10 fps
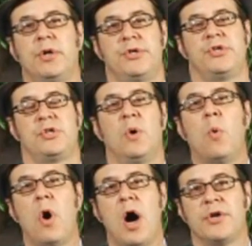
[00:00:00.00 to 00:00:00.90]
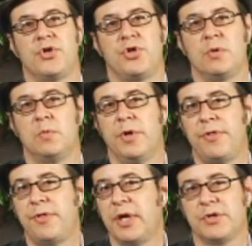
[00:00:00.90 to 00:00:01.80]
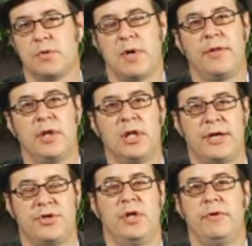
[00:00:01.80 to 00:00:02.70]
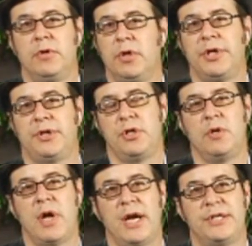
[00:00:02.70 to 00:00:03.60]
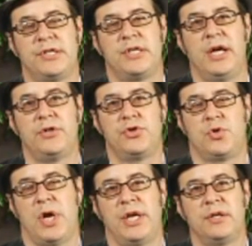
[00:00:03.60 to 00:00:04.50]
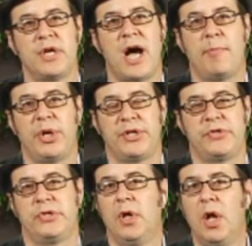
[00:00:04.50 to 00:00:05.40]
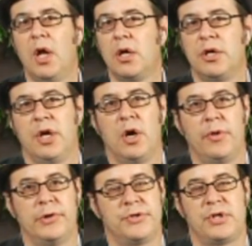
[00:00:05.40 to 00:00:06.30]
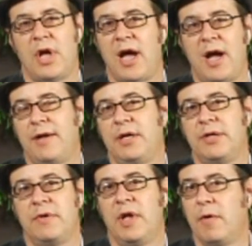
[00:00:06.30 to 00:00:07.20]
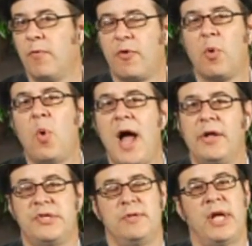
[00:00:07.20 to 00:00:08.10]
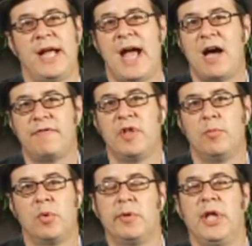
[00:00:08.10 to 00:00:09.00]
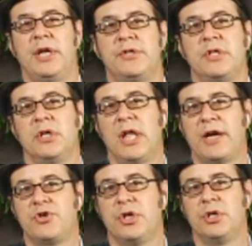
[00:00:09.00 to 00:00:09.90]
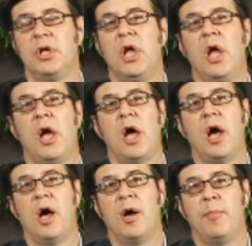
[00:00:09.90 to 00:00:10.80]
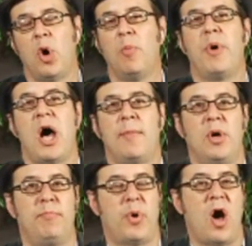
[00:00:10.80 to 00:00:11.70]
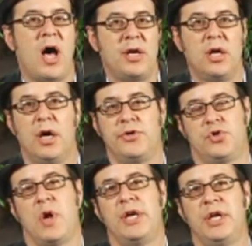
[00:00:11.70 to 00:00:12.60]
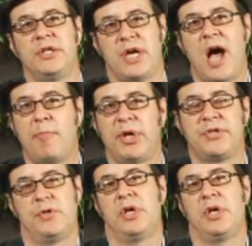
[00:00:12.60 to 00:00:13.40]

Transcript: is just awash with things around the election. If you look at the United States trending topics, there's for a while it seemed like half of them were related to the election. Obama bought a trending topic so that